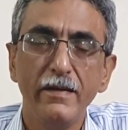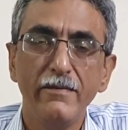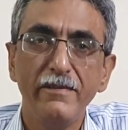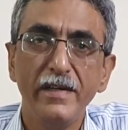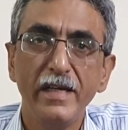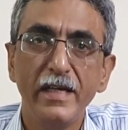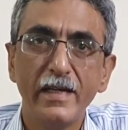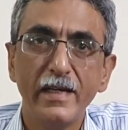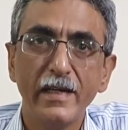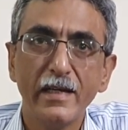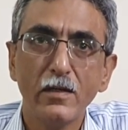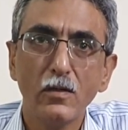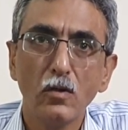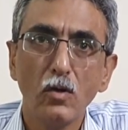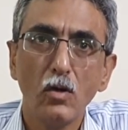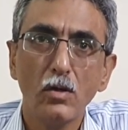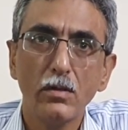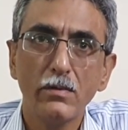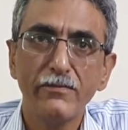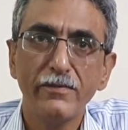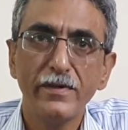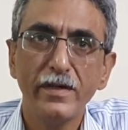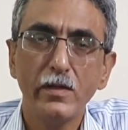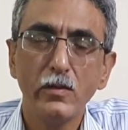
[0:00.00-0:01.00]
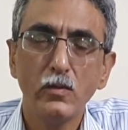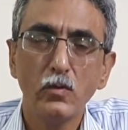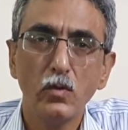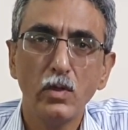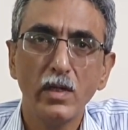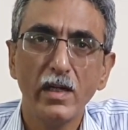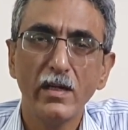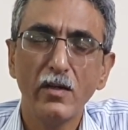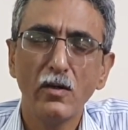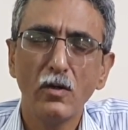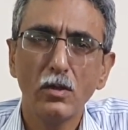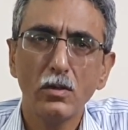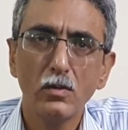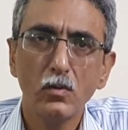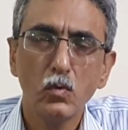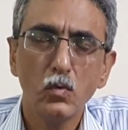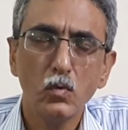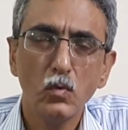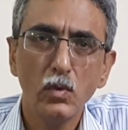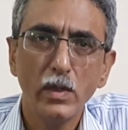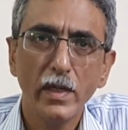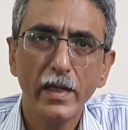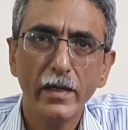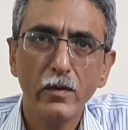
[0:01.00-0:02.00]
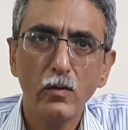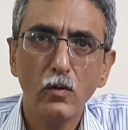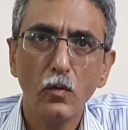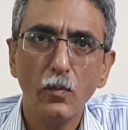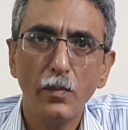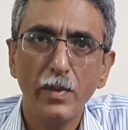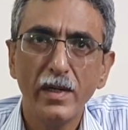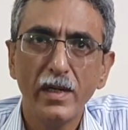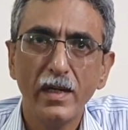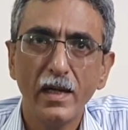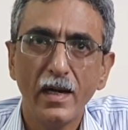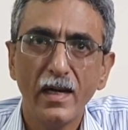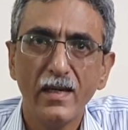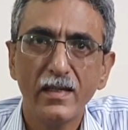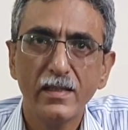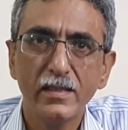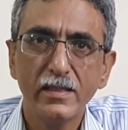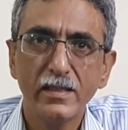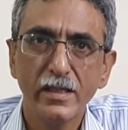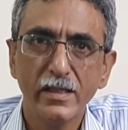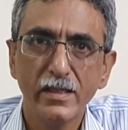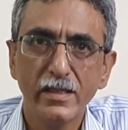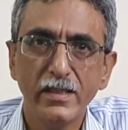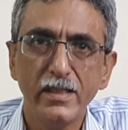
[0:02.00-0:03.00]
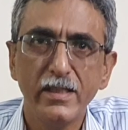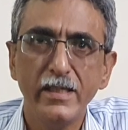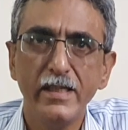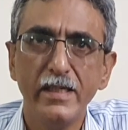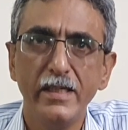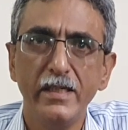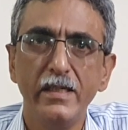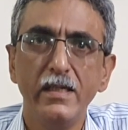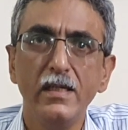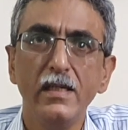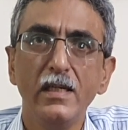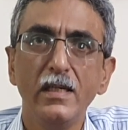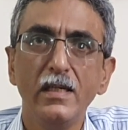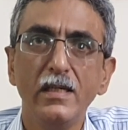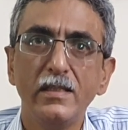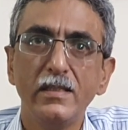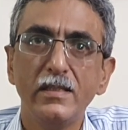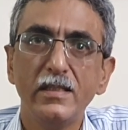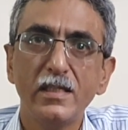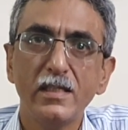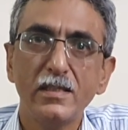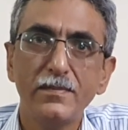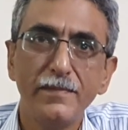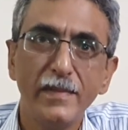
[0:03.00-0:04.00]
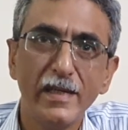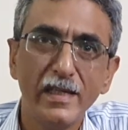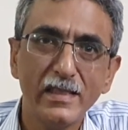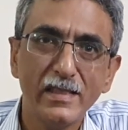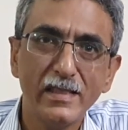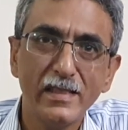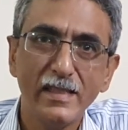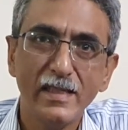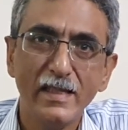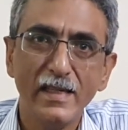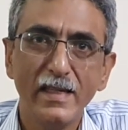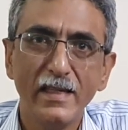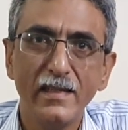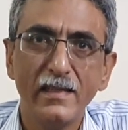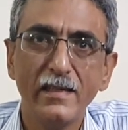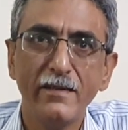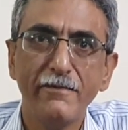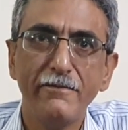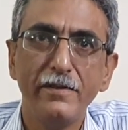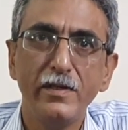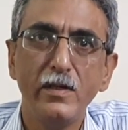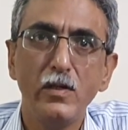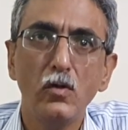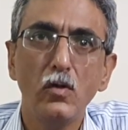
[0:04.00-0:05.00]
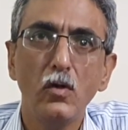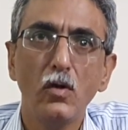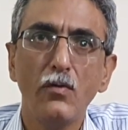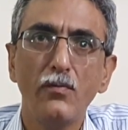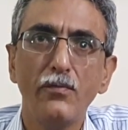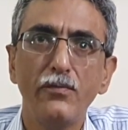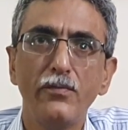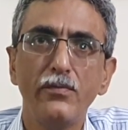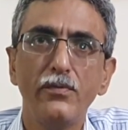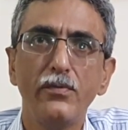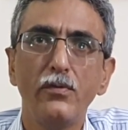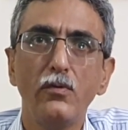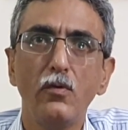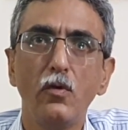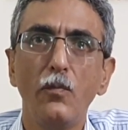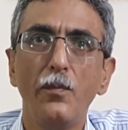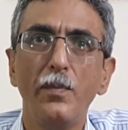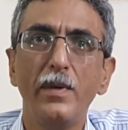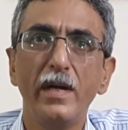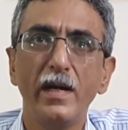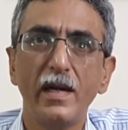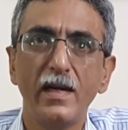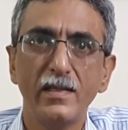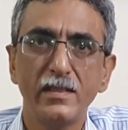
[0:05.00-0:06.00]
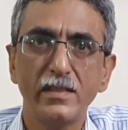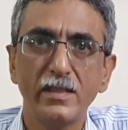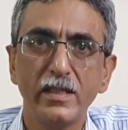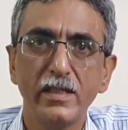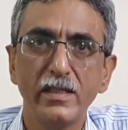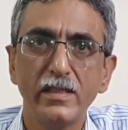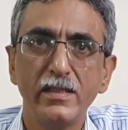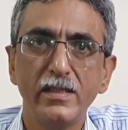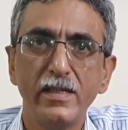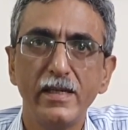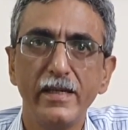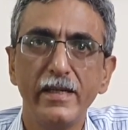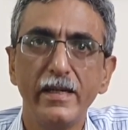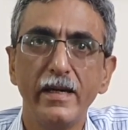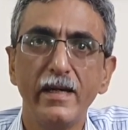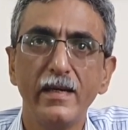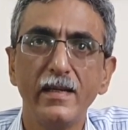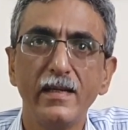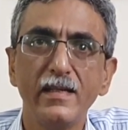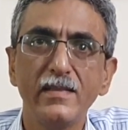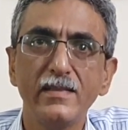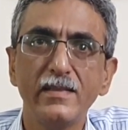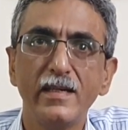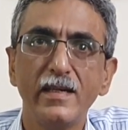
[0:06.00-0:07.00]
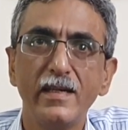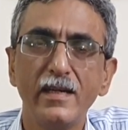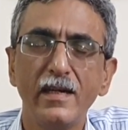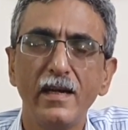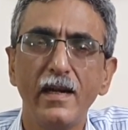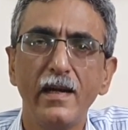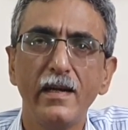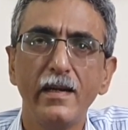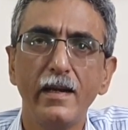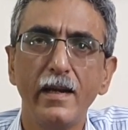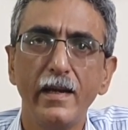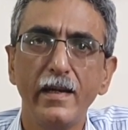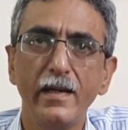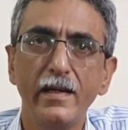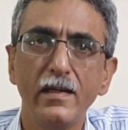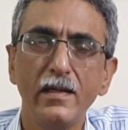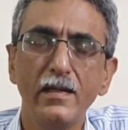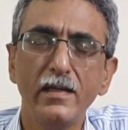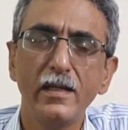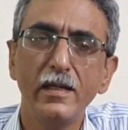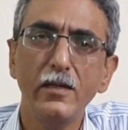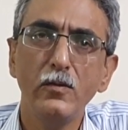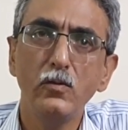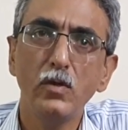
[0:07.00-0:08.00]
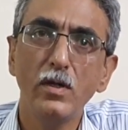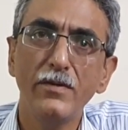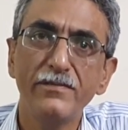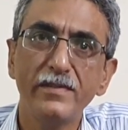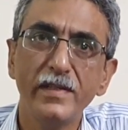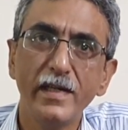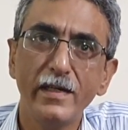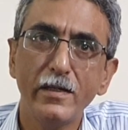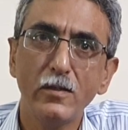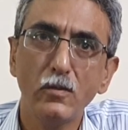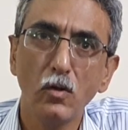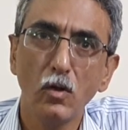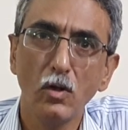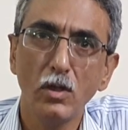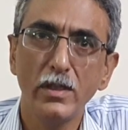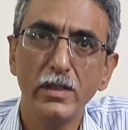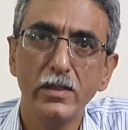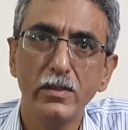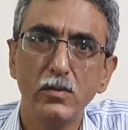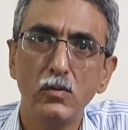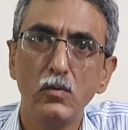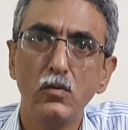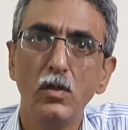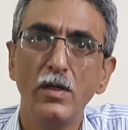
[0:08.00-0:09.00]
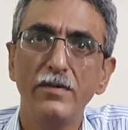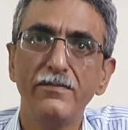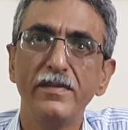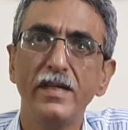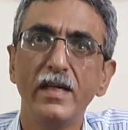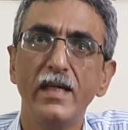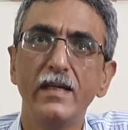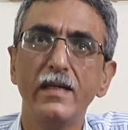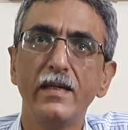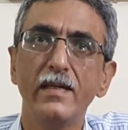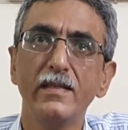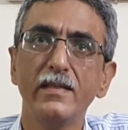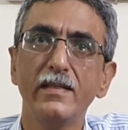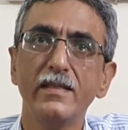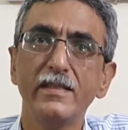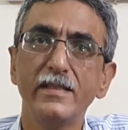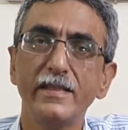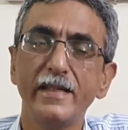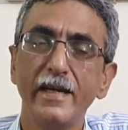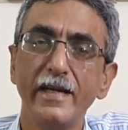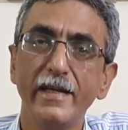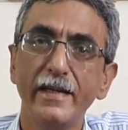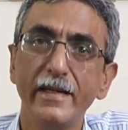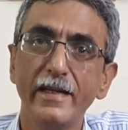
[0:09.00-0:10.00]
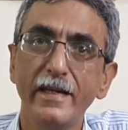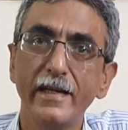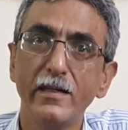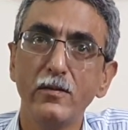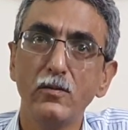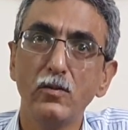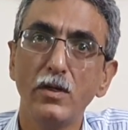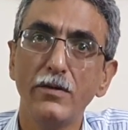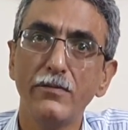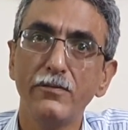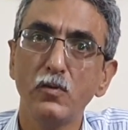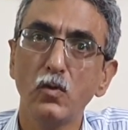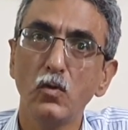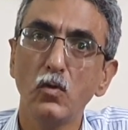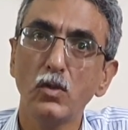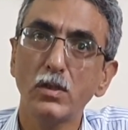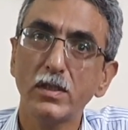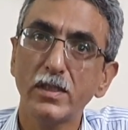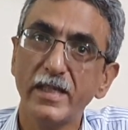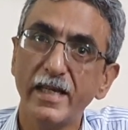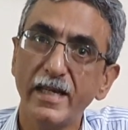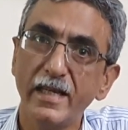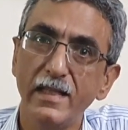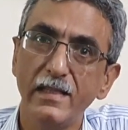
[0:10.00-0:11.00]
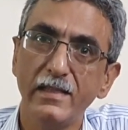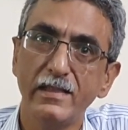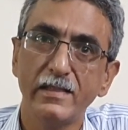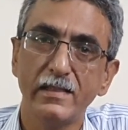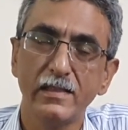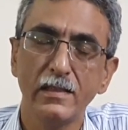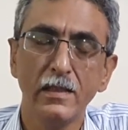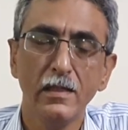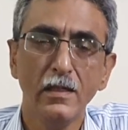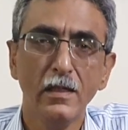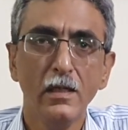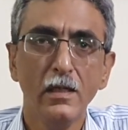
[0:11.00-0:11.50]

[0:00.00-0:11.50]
You cannot do an open heart surgery just by seeing a video of open heart surgery, unless and until you have that knowledge, you have that understanding, and you have those skills